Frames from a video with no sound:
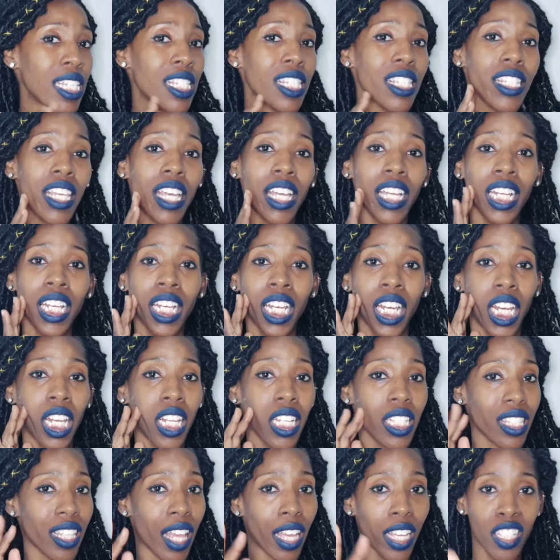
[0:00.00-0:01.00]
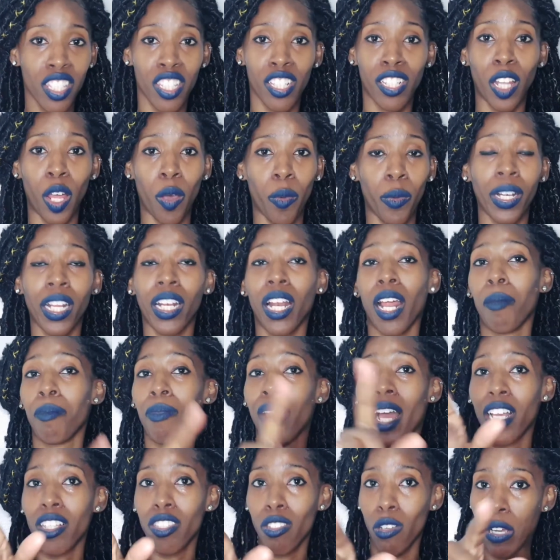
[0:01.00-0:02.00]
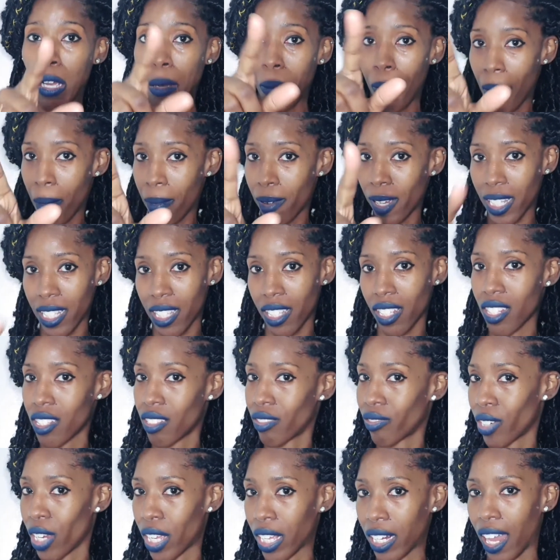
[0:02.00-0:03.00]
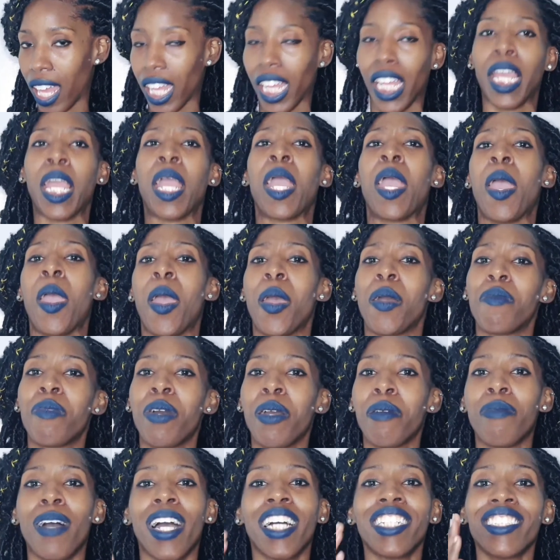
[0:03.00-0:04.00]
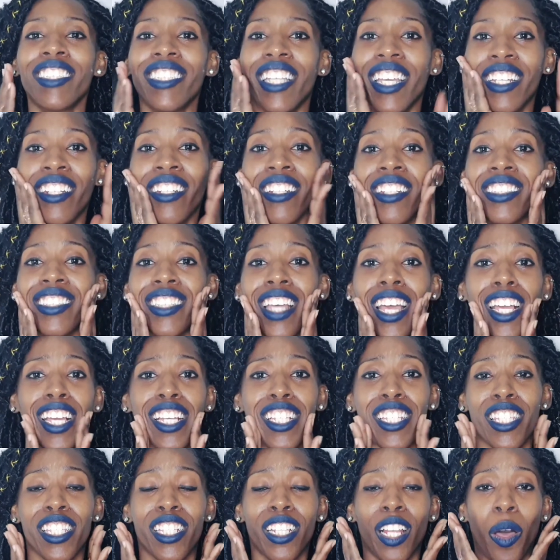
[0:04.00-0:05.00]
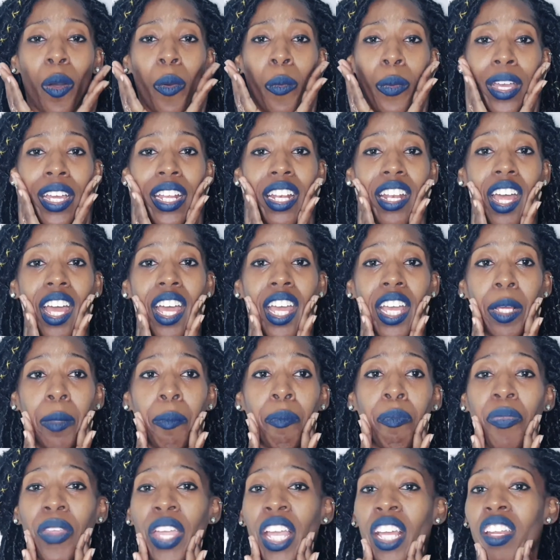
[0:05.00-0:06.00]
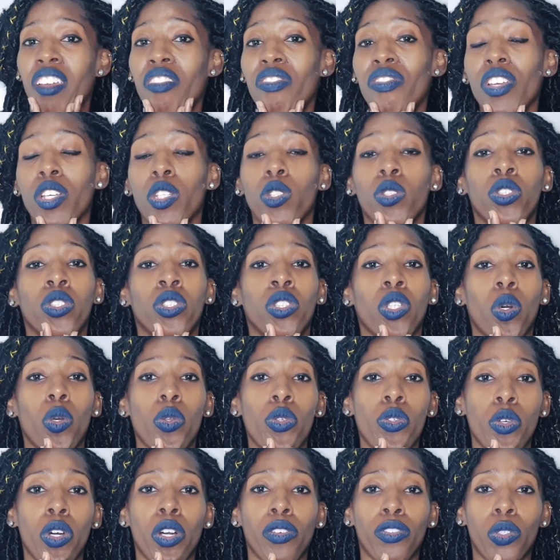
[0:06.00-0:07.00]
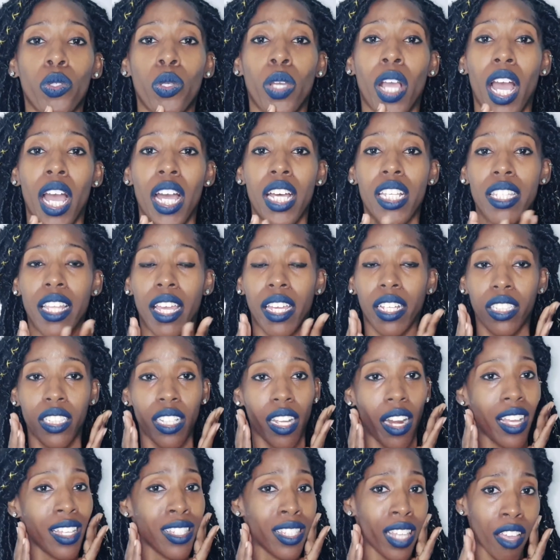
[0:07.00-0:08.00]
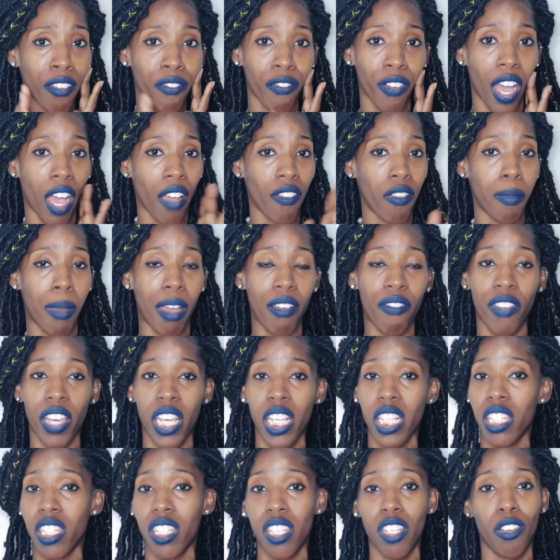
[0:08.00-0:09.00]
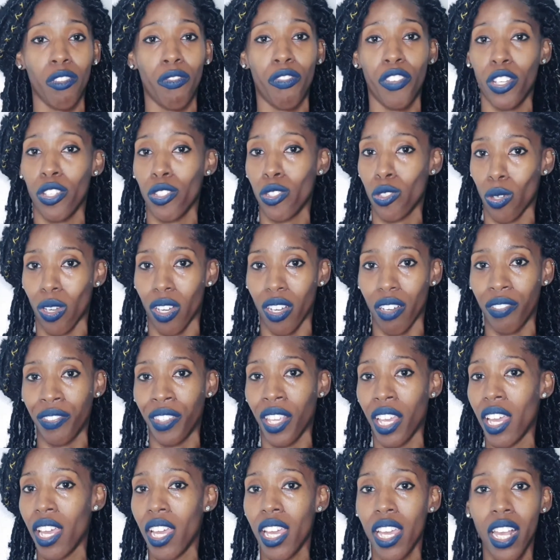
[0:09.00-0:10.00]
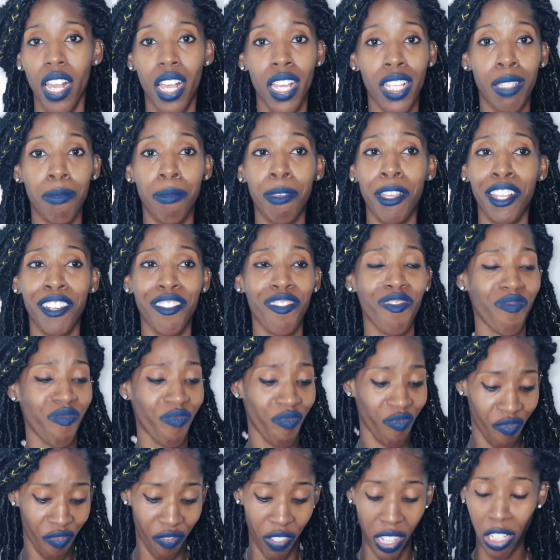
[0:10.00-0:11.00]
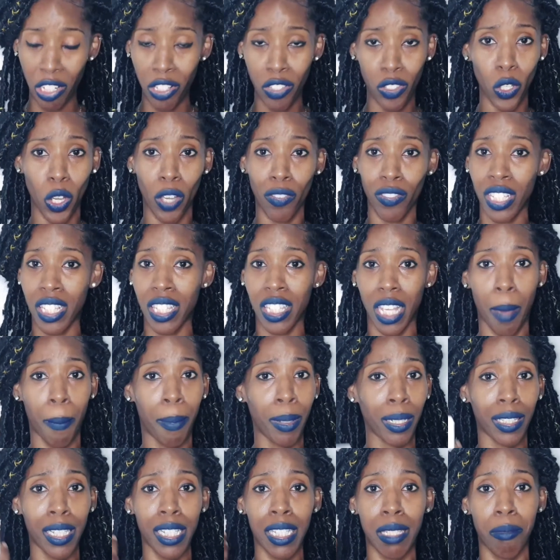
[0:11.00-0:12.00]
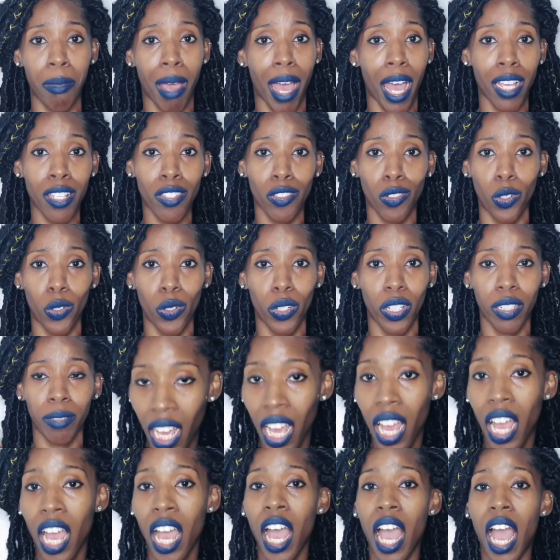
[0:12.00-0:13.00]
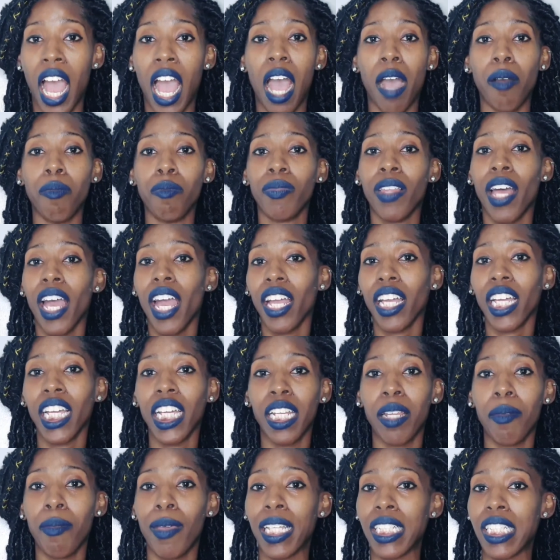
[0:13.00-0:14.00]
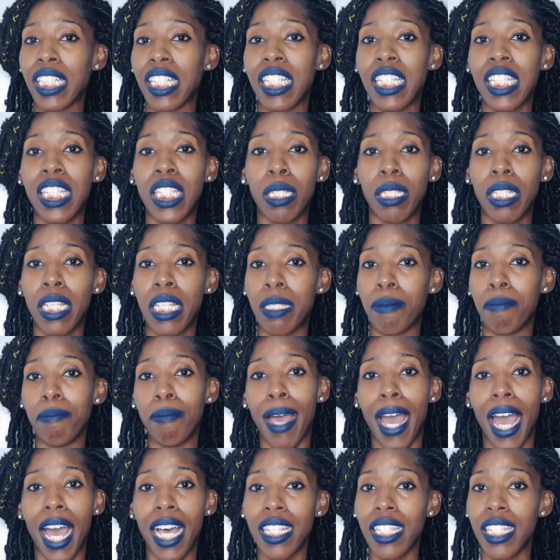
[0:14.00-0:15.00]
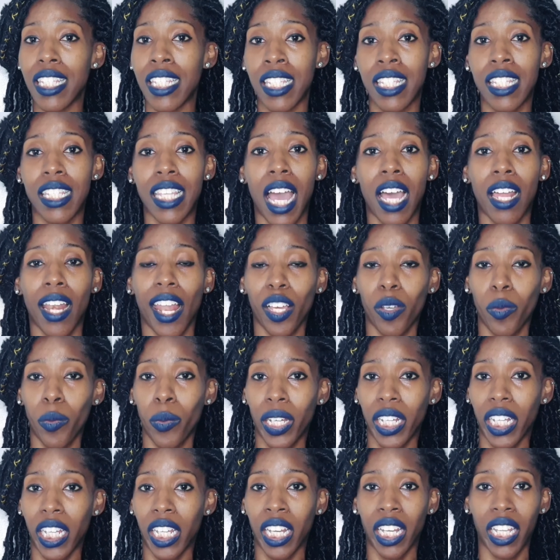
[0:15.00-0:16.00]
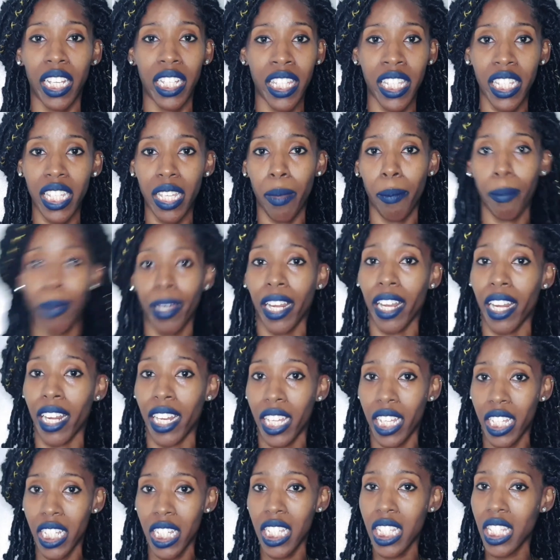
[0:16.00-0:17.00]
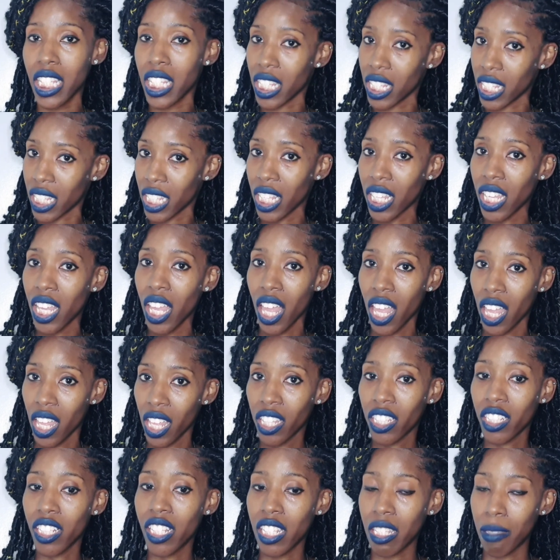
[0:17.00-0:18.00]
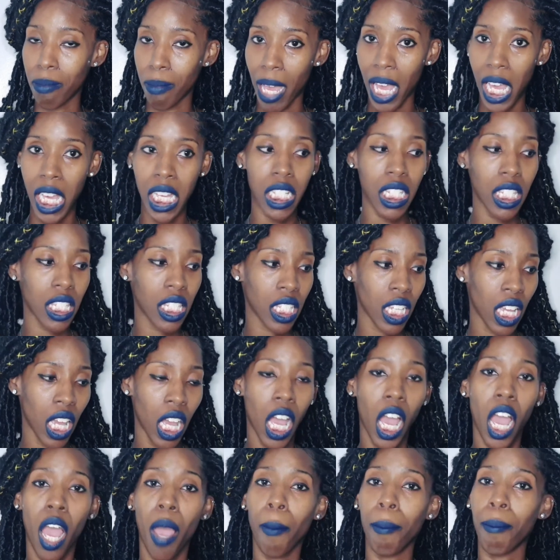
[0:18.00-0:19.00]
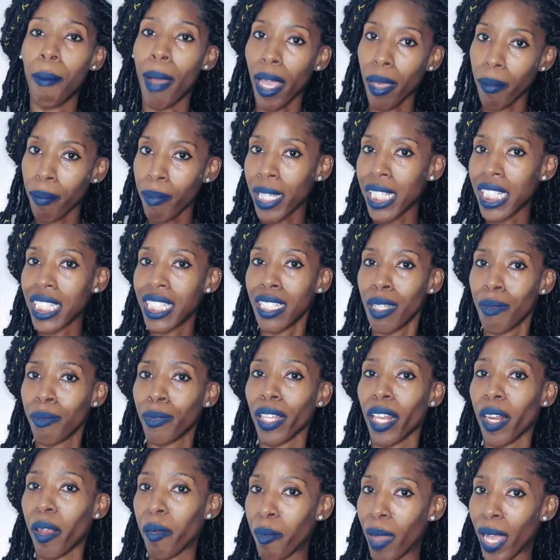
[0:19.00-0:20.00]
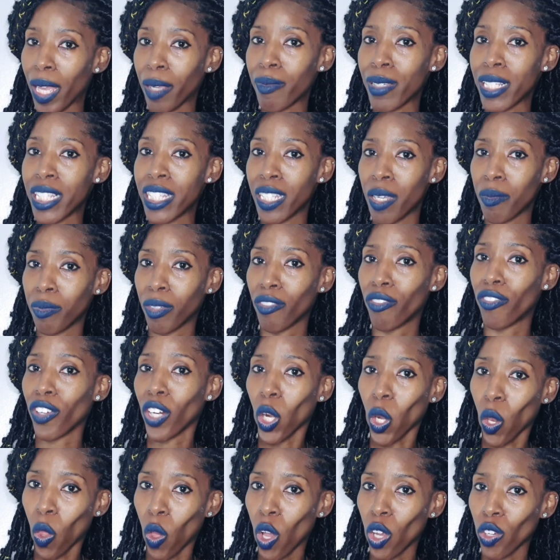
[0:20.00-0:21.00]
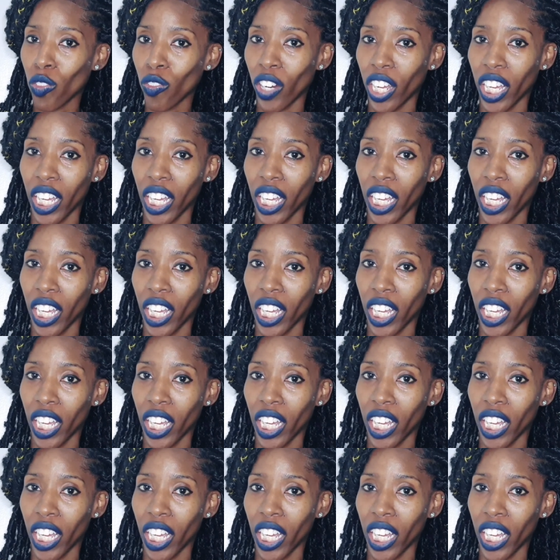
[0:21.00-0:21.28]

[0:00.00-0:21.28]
my skin looks like it's glowing, and I'm not talking about because of this ring light, but my skin looks like it's glowing, like, and it feels so soft, you guys. Like, today's day 5 and my face still feels soft. It's been feeling soft since I put this mask on. I'm not gonna make this mask sound like what it isn't, but it is. This mask might be something. It might be something for the long